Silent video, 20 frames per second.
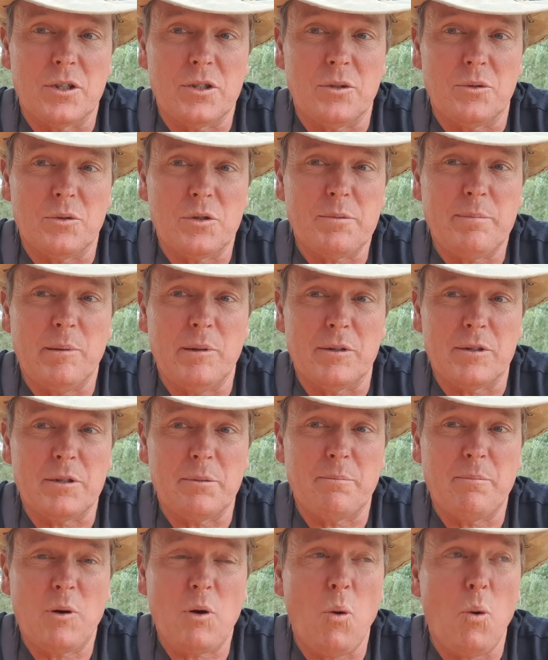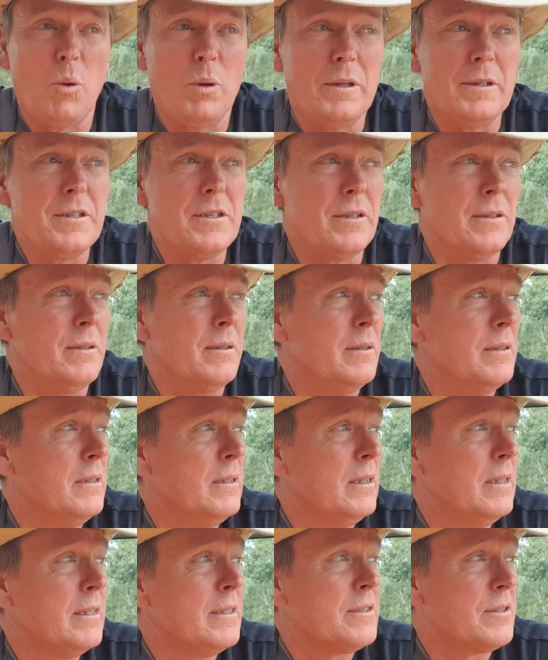Nice little spot to call into.
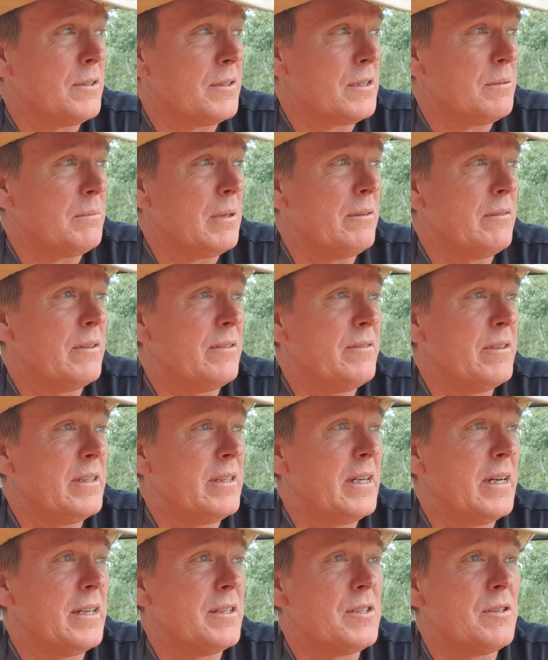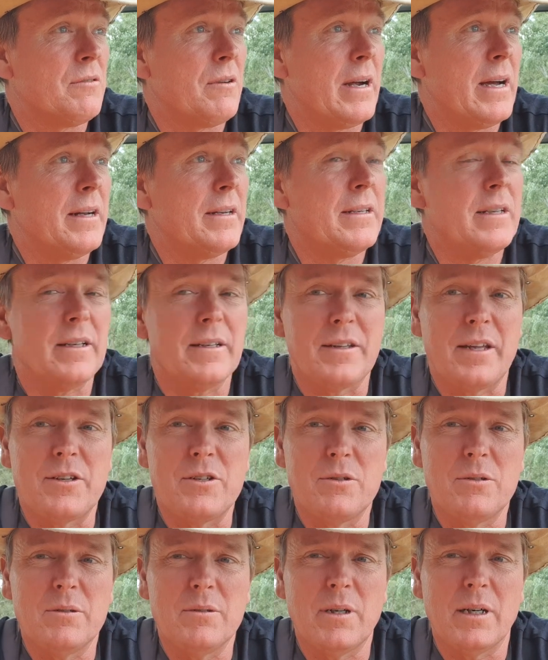Got some lovely vineyards around. They
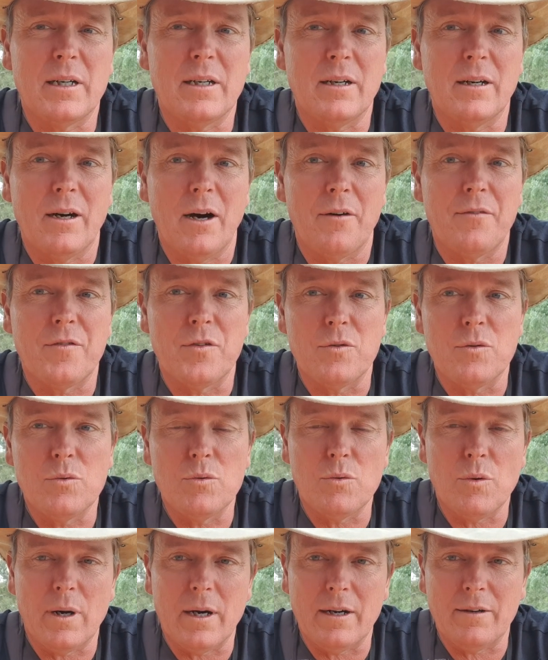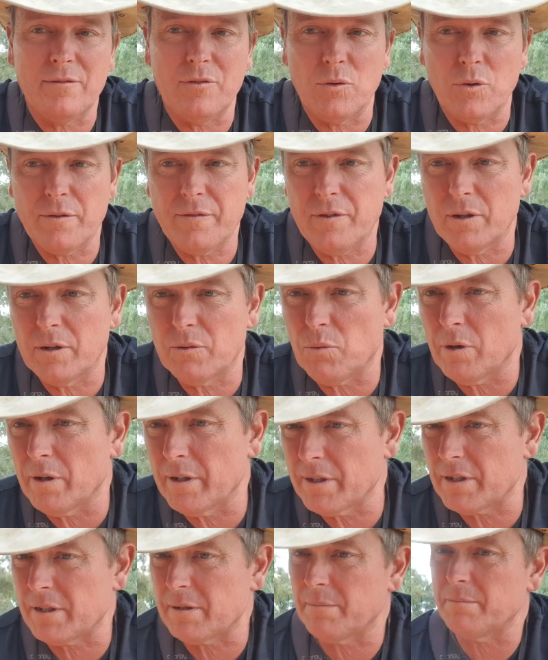do a few fortified
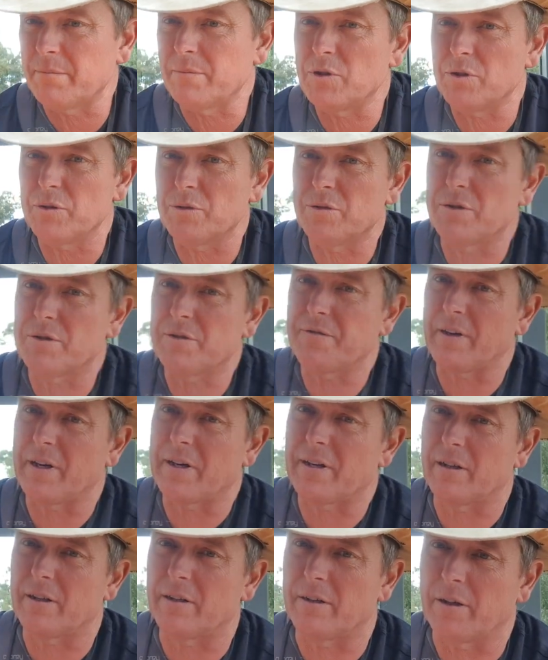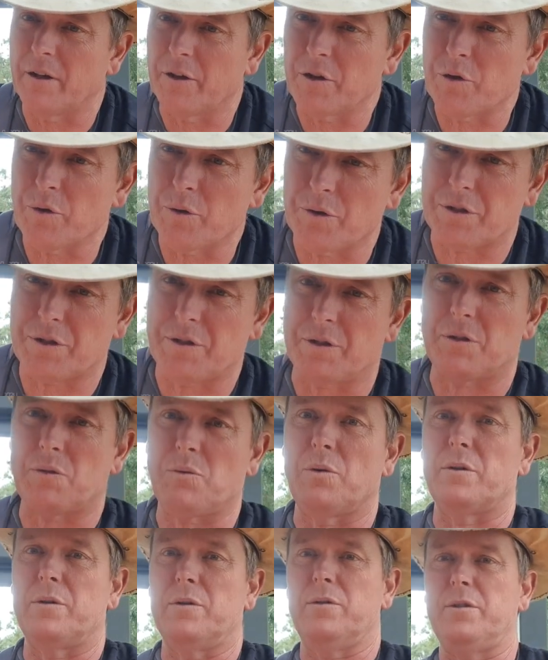wines. Jude's found a Gertz, it's
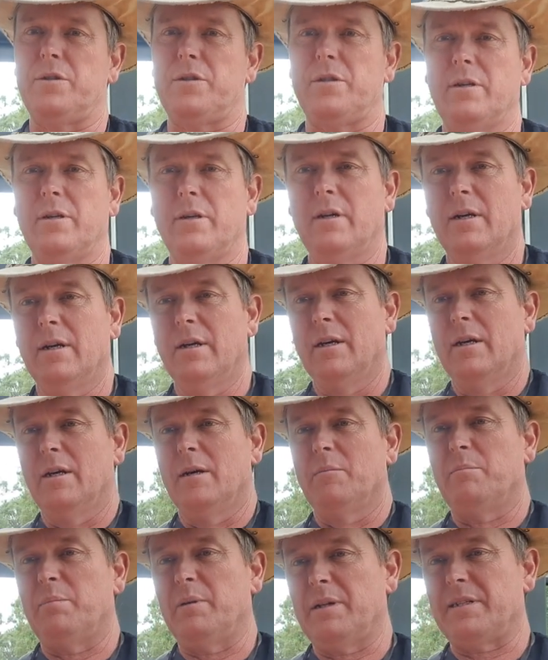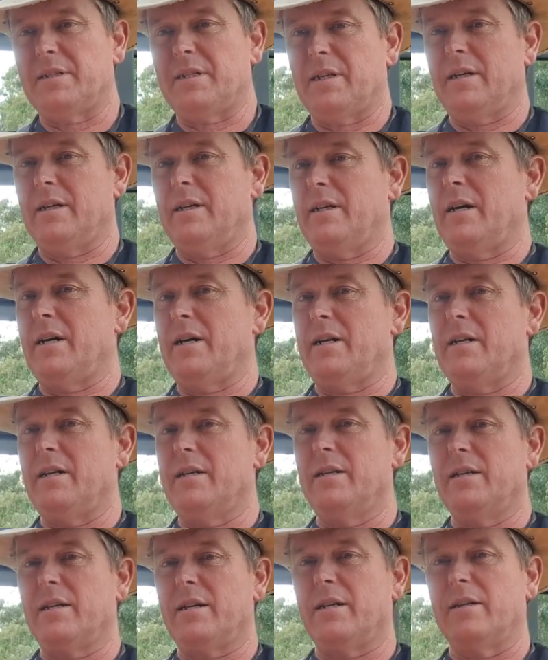quite nice. But out
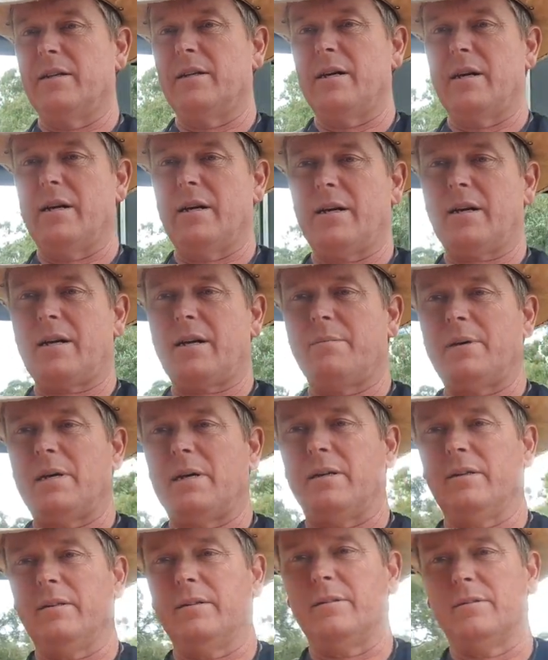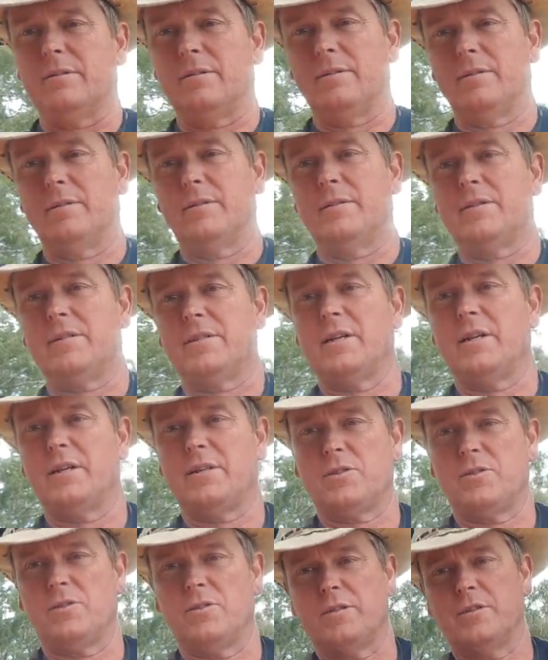here you can come out and sit
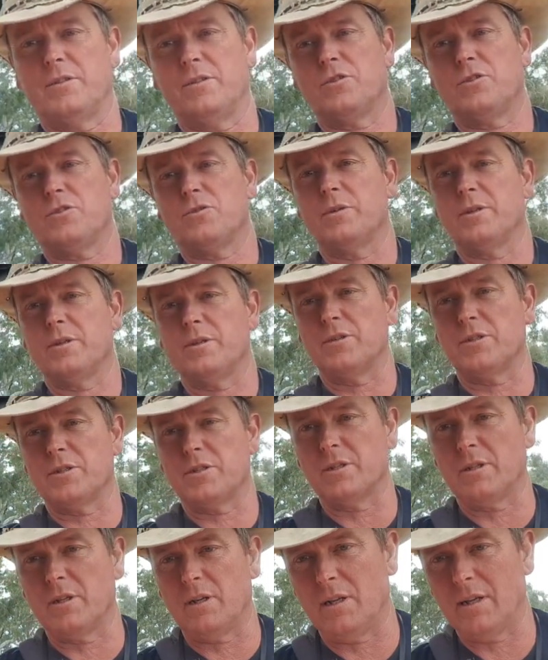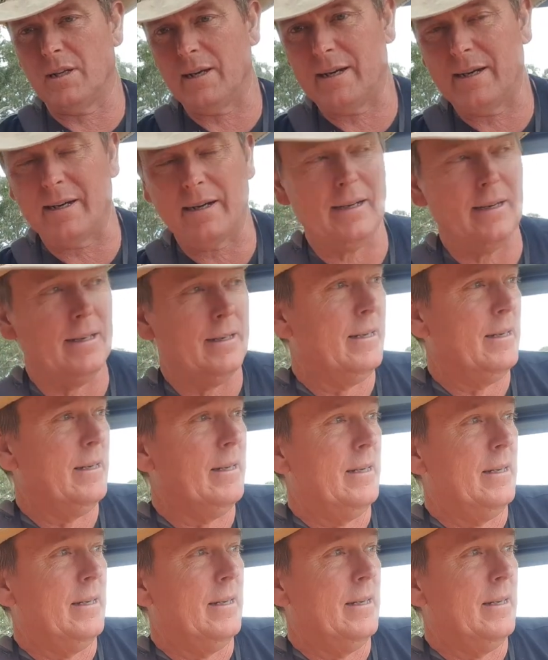outside and enjoy a nice little a